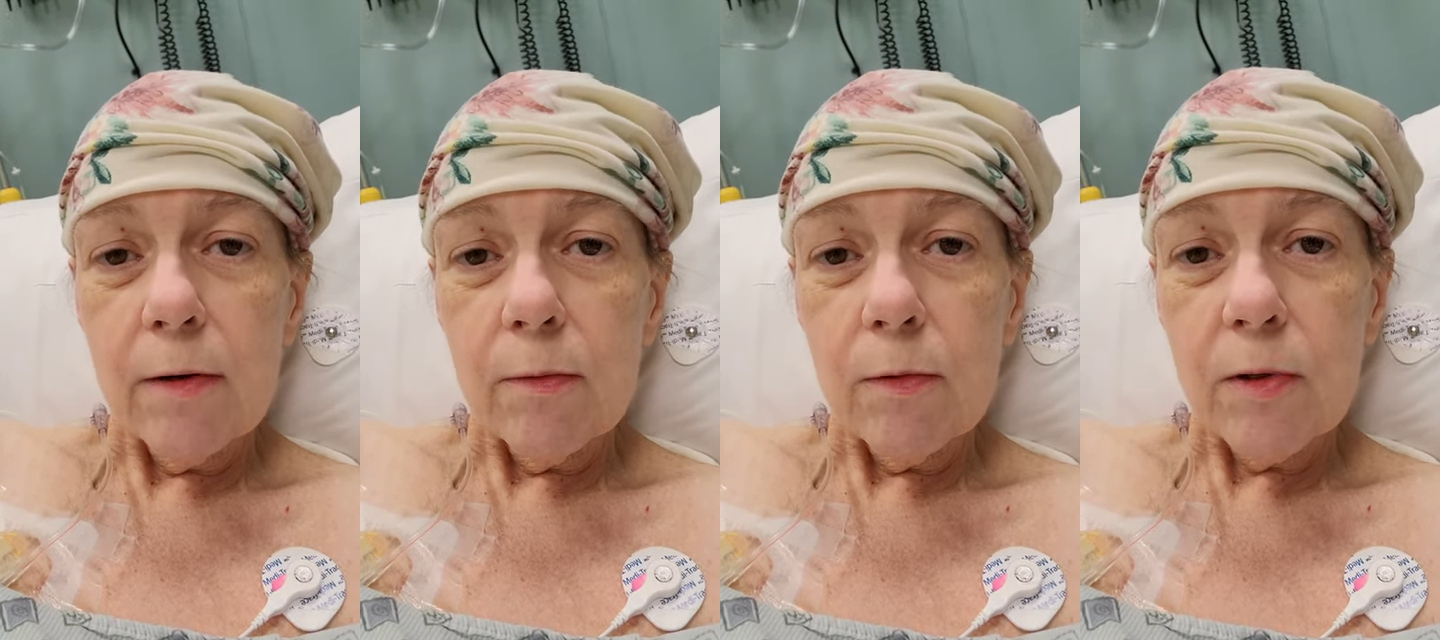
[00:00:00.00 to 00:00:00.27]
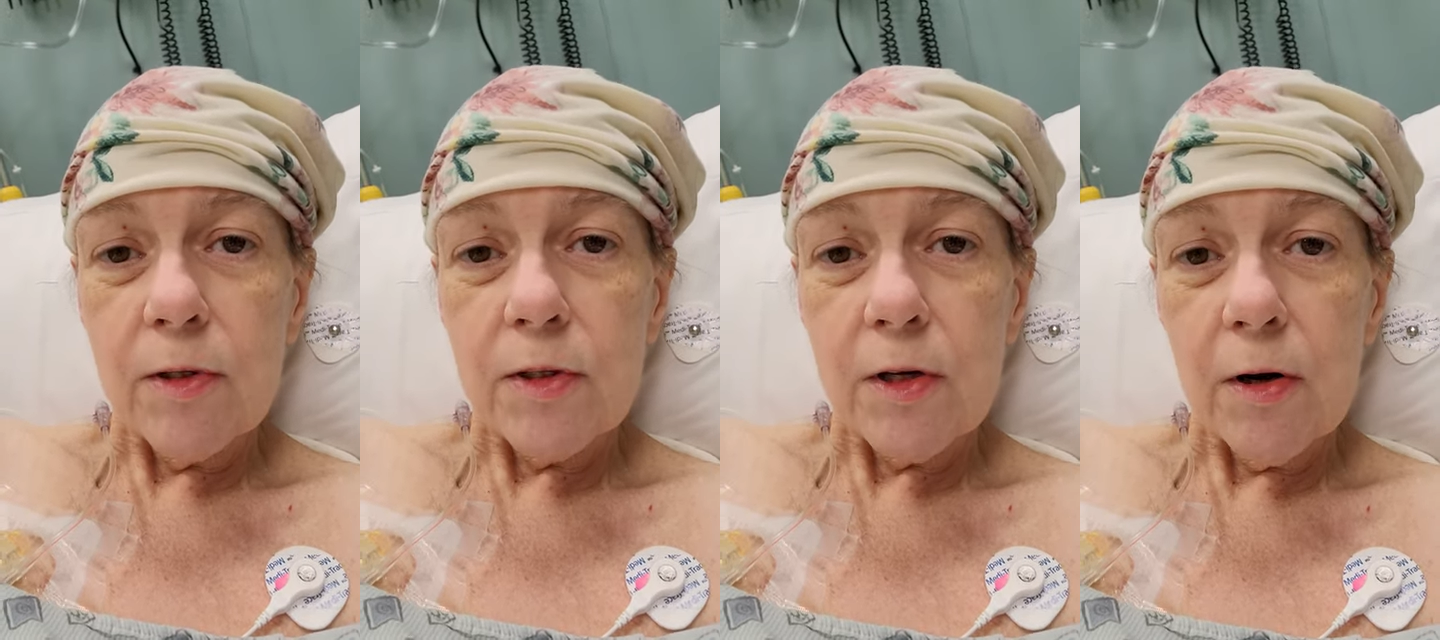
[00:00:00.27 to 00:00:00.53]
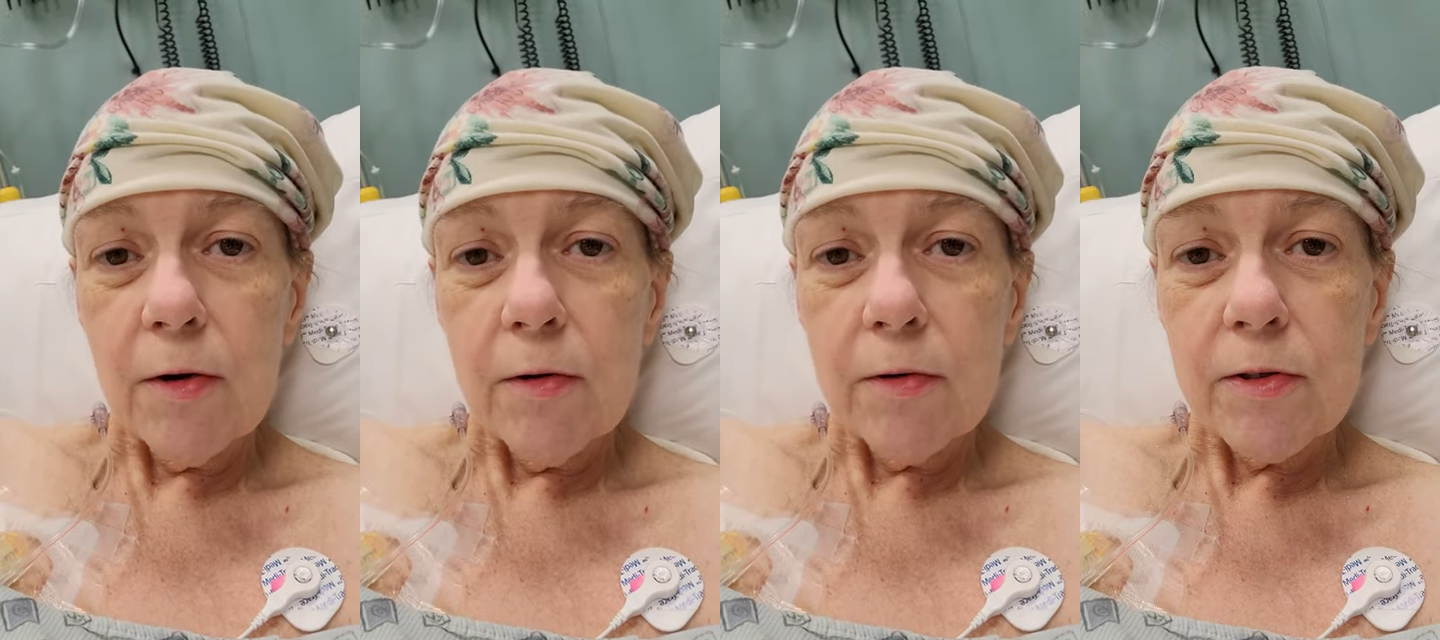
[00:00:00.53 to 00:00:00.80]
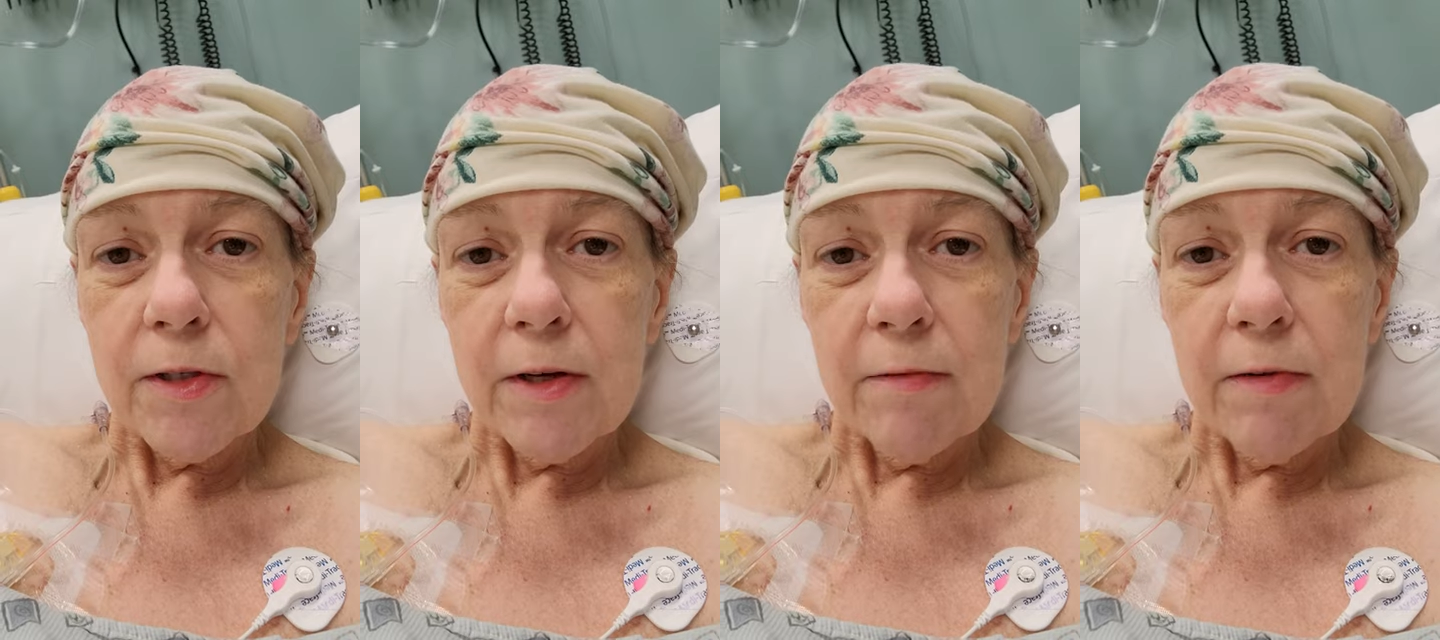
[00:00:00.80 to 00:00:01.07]
was our
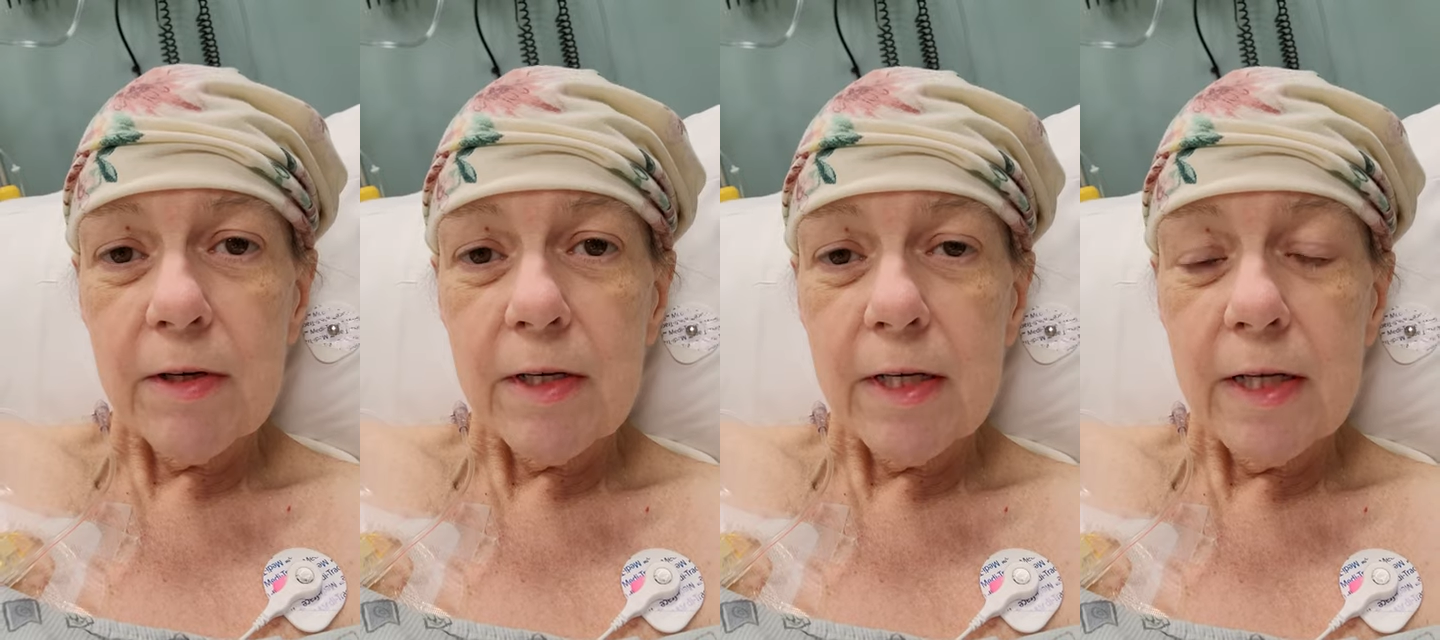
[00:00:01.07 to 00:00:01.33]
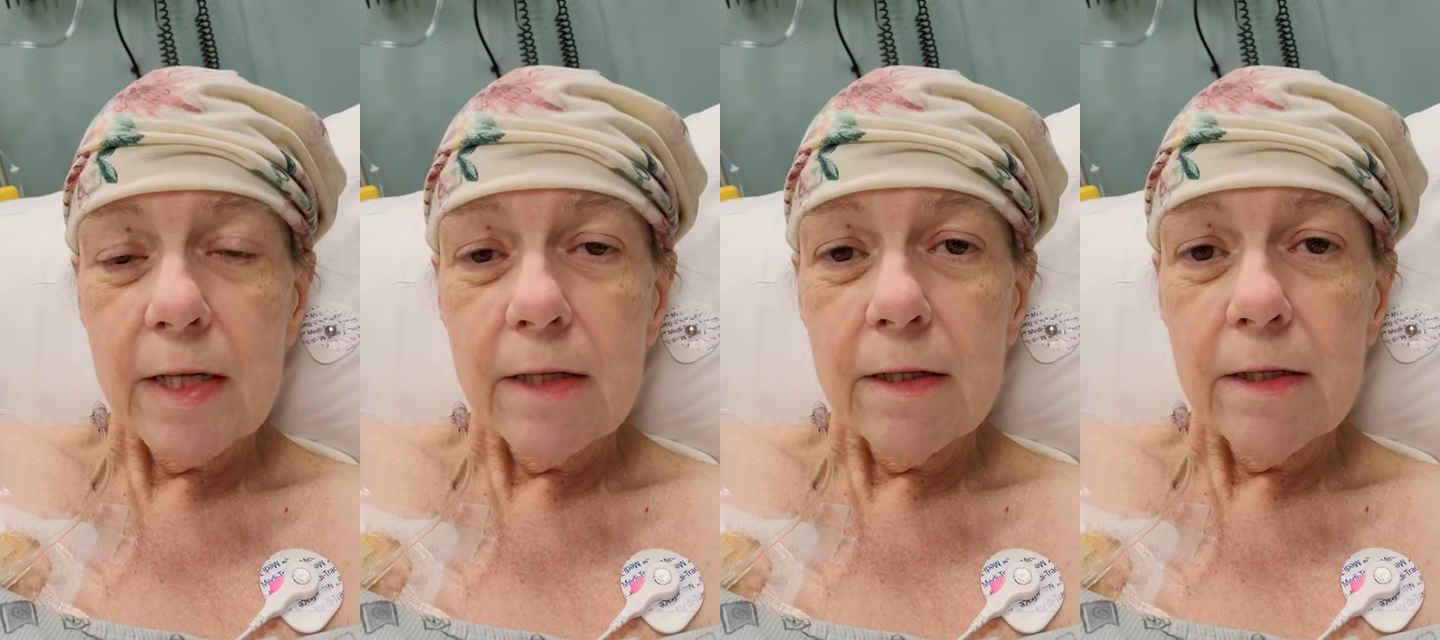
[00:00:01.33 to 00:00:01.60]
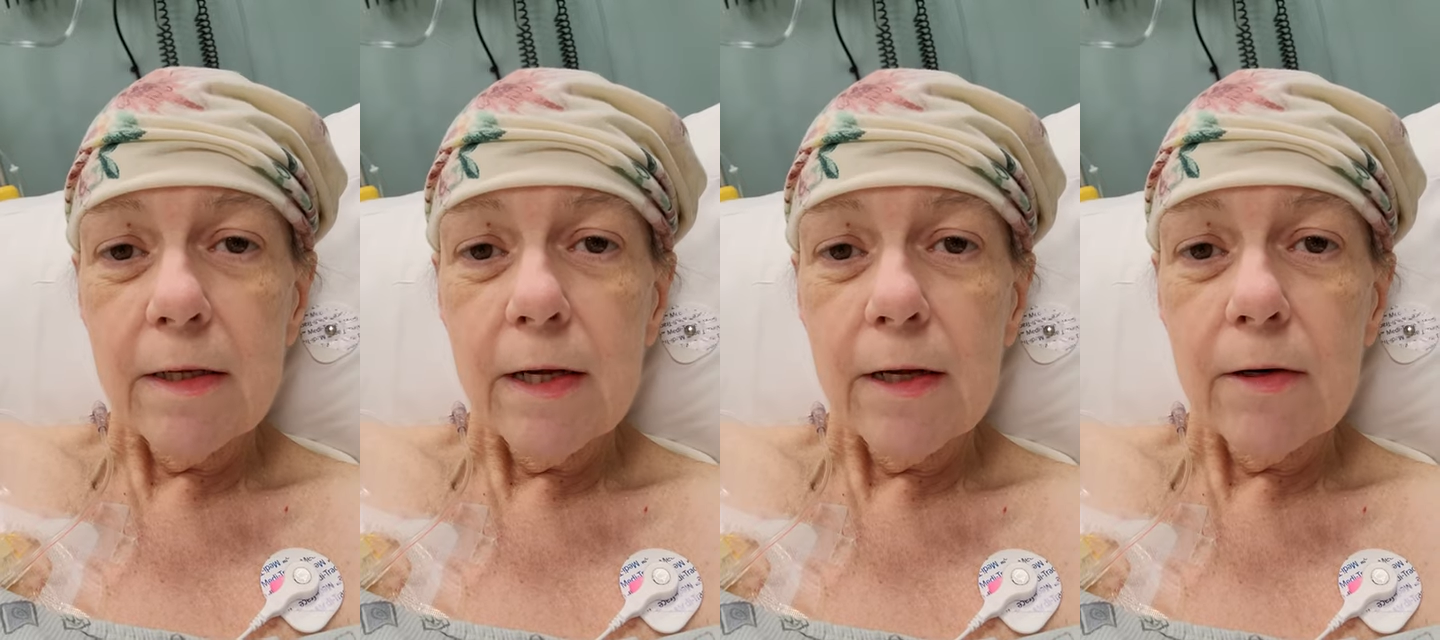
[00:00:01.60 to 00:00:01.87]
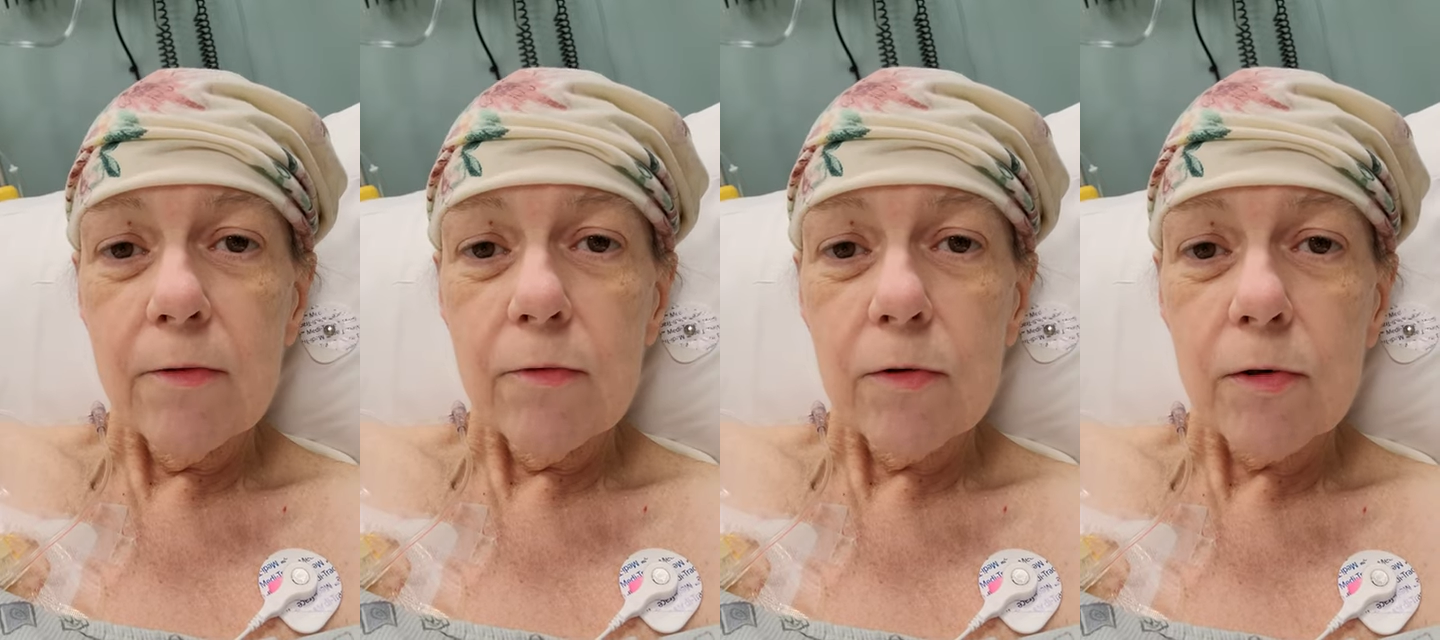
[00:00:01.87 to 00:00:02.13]
17th
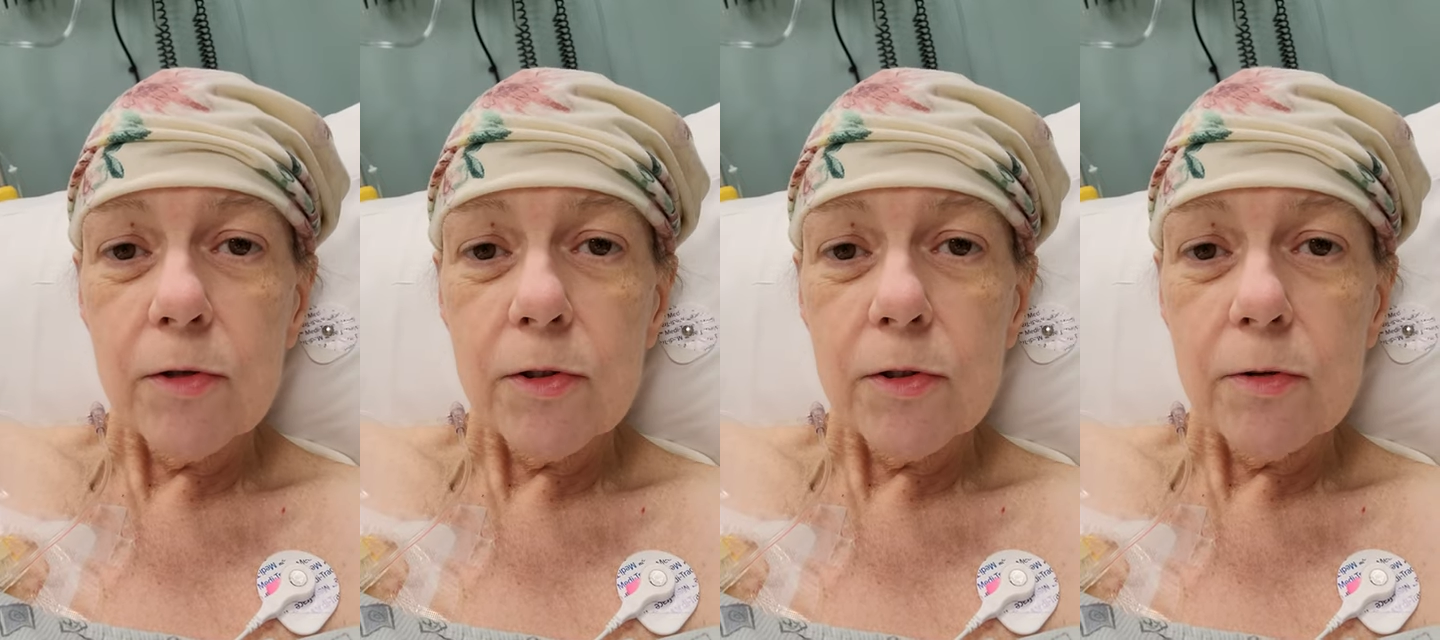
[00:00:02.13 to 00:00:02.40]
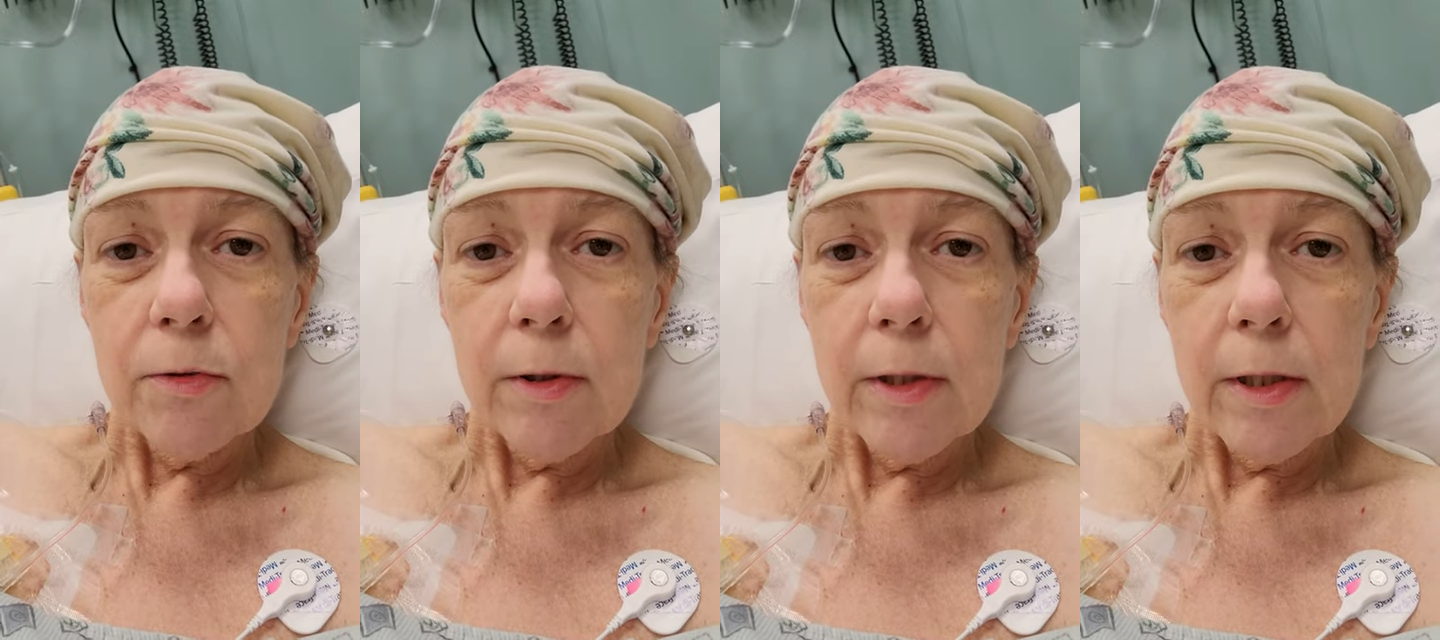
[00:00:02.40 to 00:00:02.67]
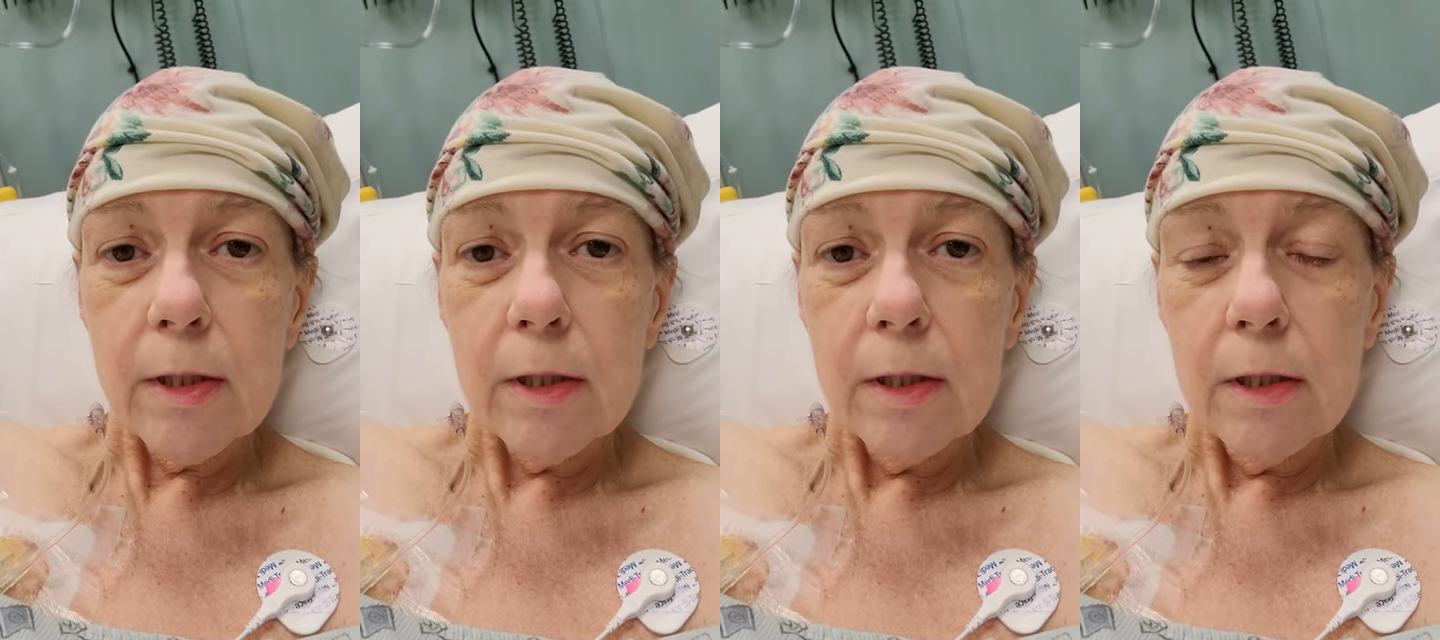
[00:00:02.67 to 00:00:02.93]
anniversary.